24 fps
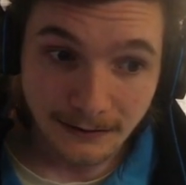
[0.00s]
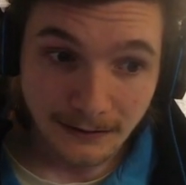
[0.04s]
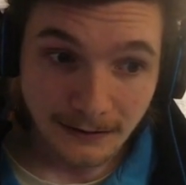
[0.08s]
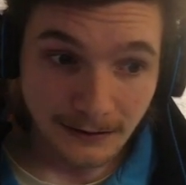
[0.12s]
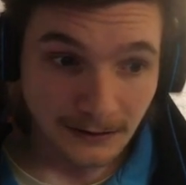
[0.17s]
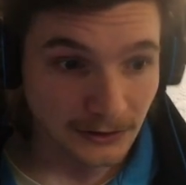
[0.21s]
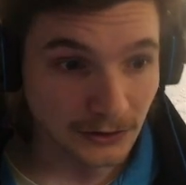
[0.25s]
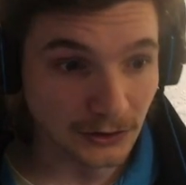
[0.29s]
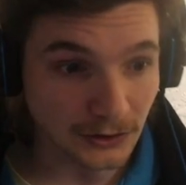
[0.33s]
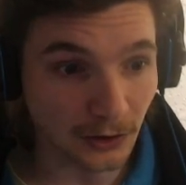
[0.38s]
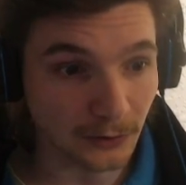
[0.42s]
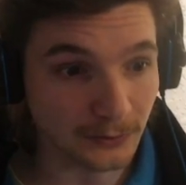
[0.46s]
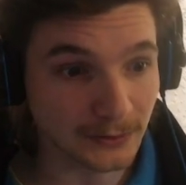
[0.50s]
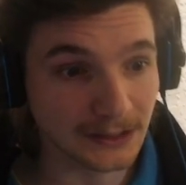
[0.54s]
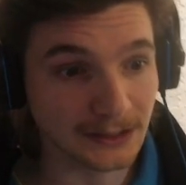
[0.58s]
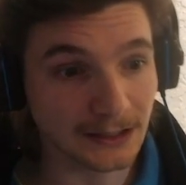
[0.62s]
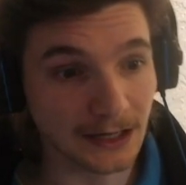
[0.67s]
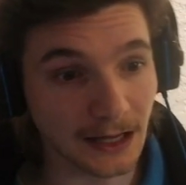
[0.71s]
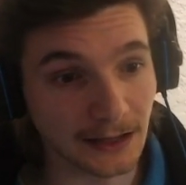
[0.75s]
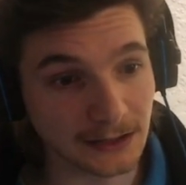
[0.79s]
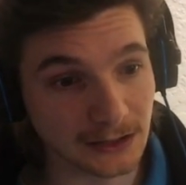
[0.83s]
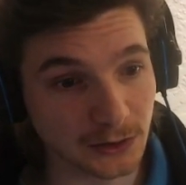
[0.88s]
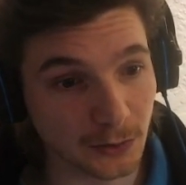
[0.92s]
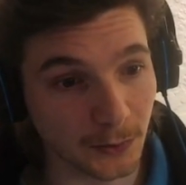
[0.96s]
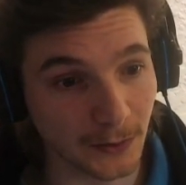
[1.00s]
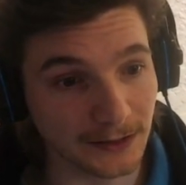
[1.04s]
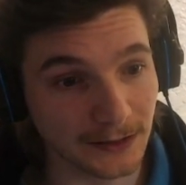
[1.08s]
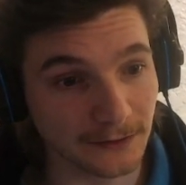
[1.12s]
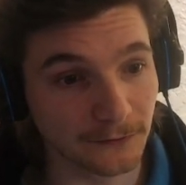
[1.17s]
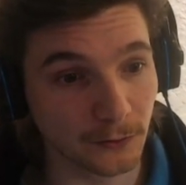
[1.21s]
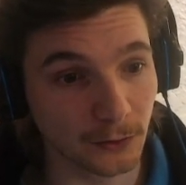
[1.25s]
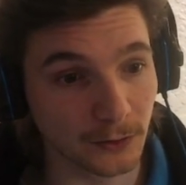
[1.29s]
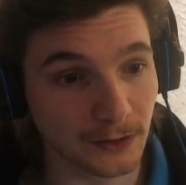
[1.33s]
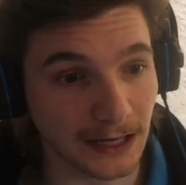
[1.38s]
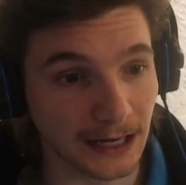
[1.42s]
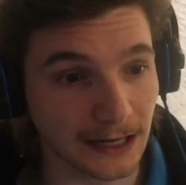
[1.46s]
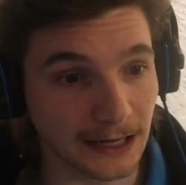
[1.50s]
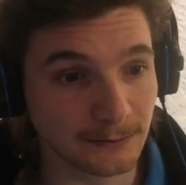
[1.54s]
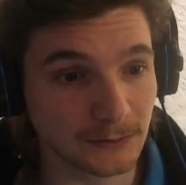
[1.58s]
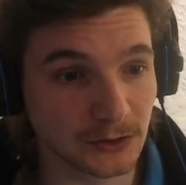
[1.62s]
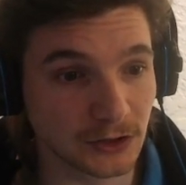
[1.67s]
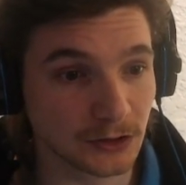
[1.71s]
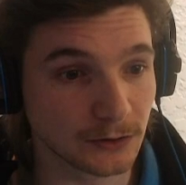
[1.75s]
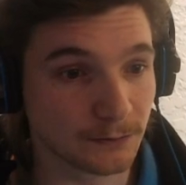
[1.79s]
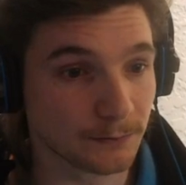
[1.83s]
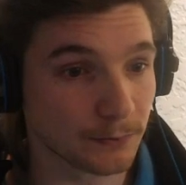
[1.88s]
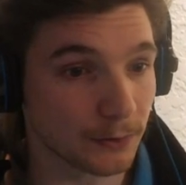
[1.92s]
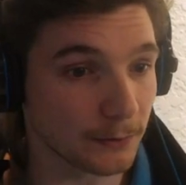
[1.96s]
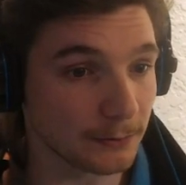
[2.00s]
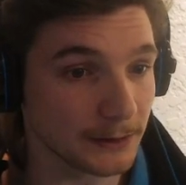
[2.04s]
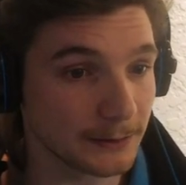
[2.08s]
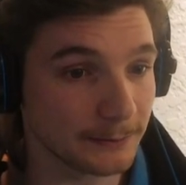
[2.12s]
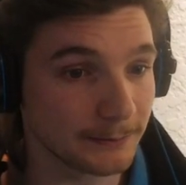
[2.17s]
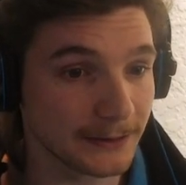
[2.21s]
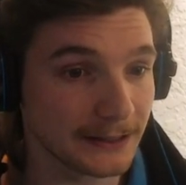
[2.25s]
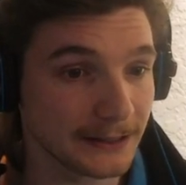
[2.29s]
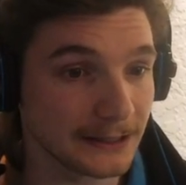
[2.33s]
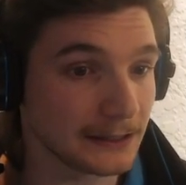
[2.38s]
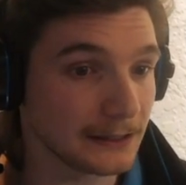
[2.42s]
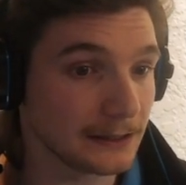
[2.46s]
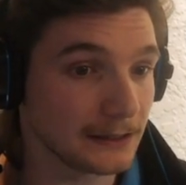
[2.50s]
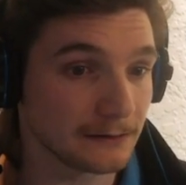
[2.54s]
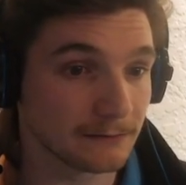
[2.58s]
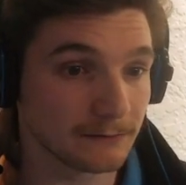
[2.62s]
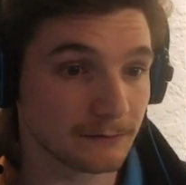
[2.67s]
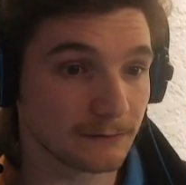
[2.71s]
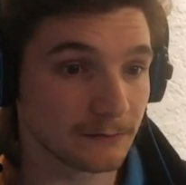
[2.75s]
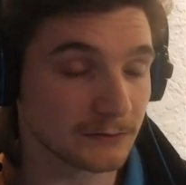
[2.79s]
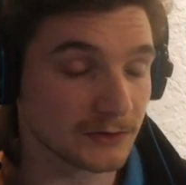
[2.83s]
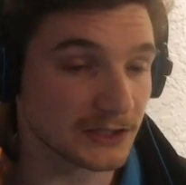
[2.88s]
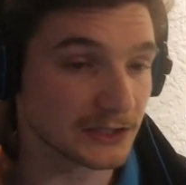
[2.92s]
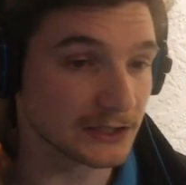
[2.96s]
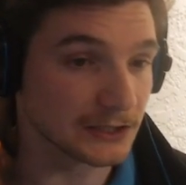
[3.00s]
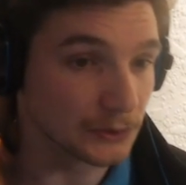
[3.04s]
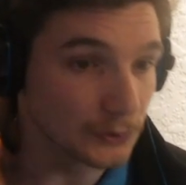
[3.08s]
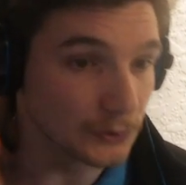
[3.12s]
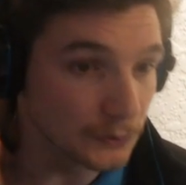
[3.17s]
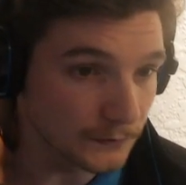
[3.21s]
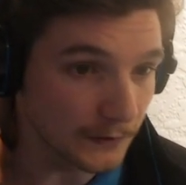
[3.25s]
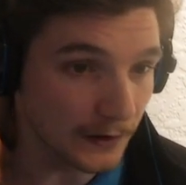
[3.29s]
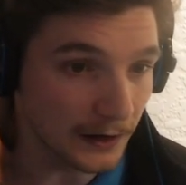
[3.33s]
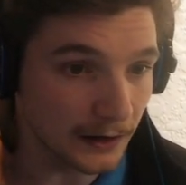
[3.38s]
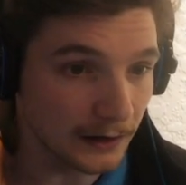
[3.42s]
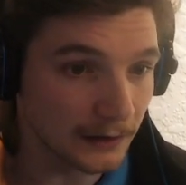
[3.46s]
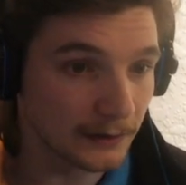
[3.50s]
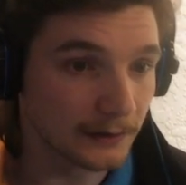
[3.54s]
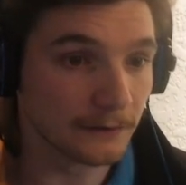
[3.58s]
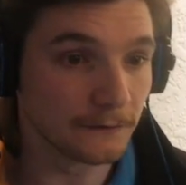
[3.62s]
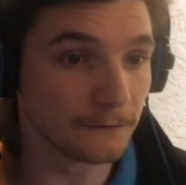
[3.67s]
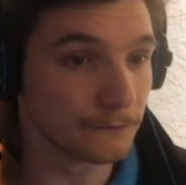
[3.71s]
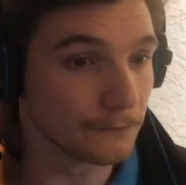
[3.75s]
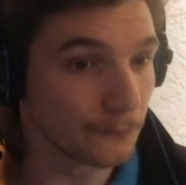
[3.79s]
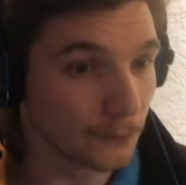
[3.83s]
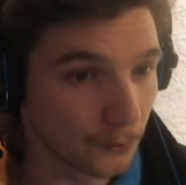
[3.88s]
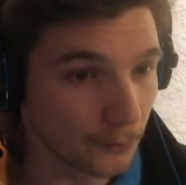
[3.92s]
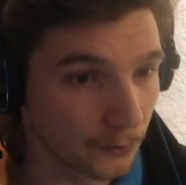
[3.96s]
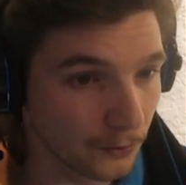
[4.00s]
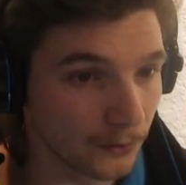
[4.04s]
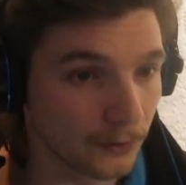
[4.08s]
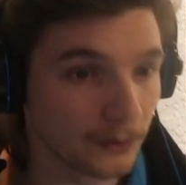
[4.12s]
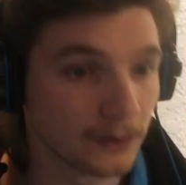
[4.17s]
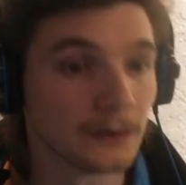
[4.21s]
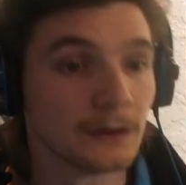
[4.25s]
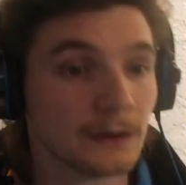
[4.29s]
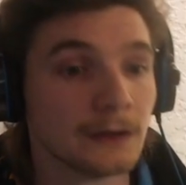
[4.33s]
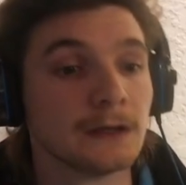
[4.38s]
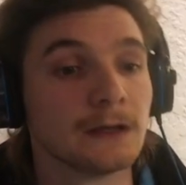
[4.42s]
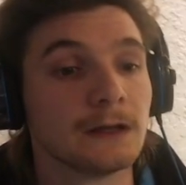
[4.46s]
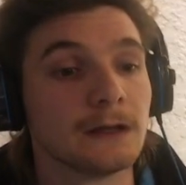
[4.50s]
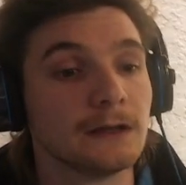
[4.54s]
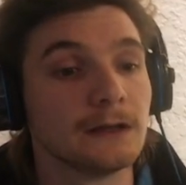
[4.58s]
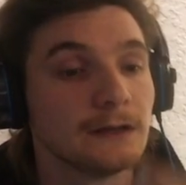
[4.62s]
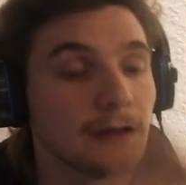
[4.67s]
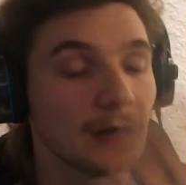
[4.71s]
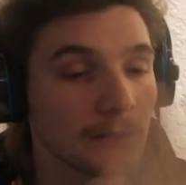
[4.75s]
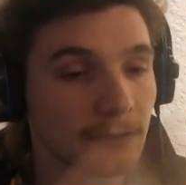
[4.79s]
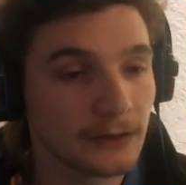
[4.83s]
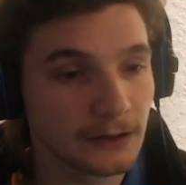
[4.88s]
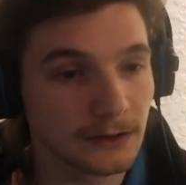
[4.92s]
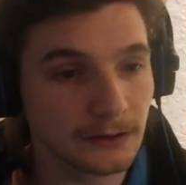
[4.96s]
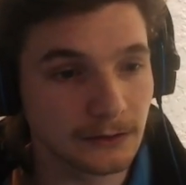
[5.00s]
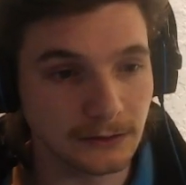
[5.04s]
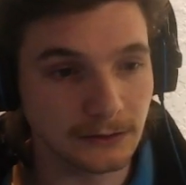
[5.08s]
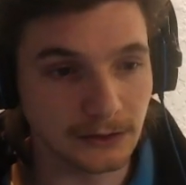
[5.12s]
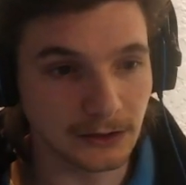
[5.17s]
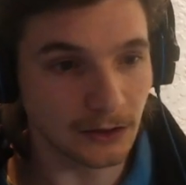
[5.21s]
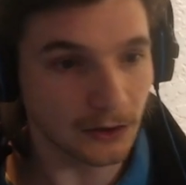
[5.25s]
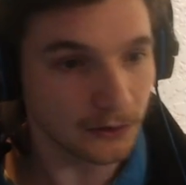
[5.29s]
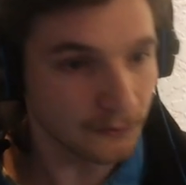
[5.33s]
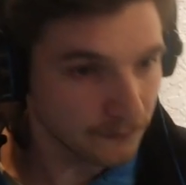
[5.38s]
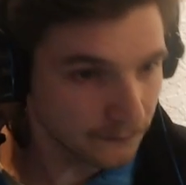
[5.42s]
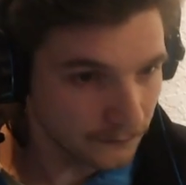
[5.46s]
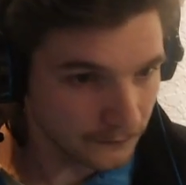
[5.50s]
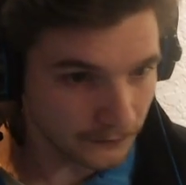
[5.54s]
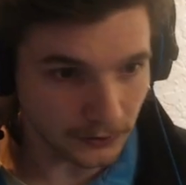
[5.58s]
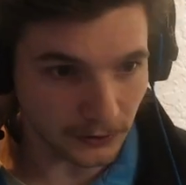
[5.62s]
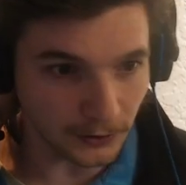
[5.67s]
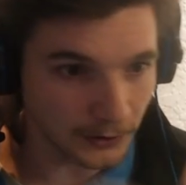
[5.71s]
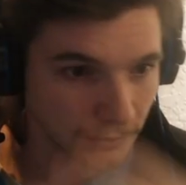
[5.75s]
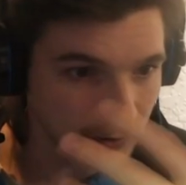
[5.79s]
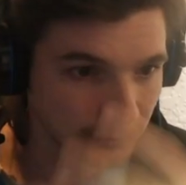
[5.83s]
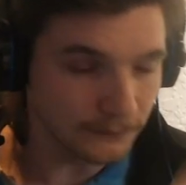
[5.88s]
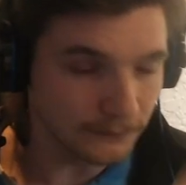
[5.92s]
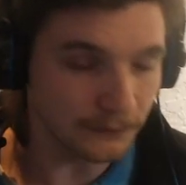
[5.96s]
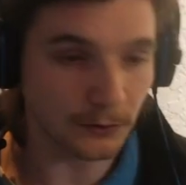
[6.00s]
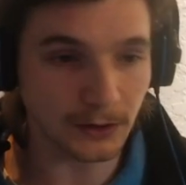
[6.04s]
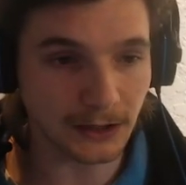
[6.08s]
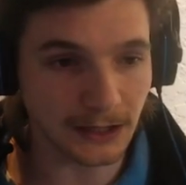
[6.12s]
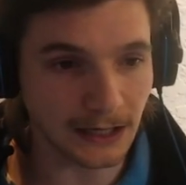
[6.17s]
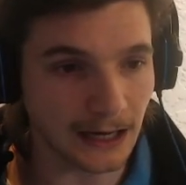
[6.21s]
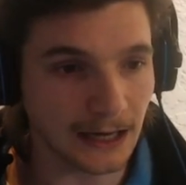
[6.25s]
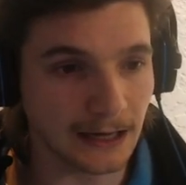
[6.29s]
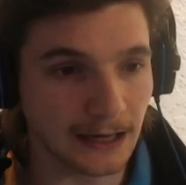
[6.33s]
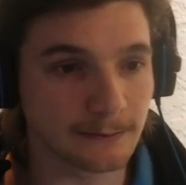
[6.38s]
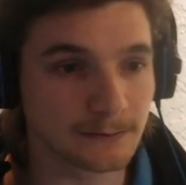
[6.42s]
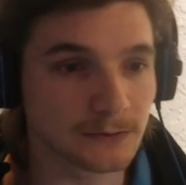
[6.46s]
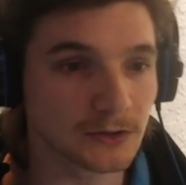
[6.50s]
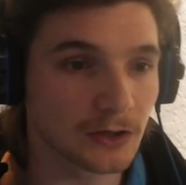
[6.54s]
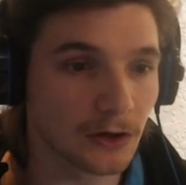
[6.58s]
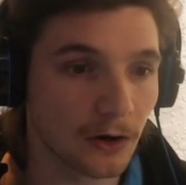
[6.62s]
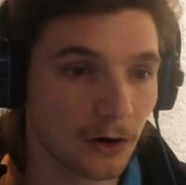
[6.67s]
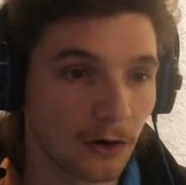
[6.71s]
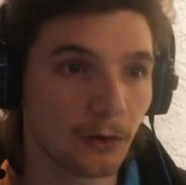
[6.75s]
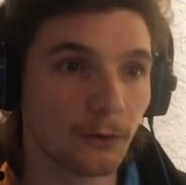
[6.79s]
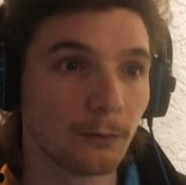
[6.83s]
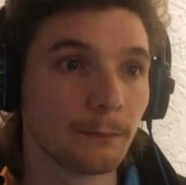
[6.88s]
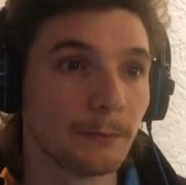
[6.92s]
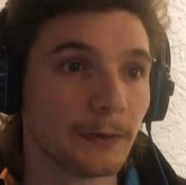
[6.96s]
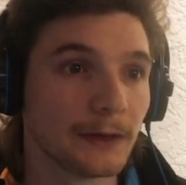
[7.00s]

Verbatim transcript: You know, in another 24 games, you'd probably be silver 4, another, you know, 30, 40 games gold.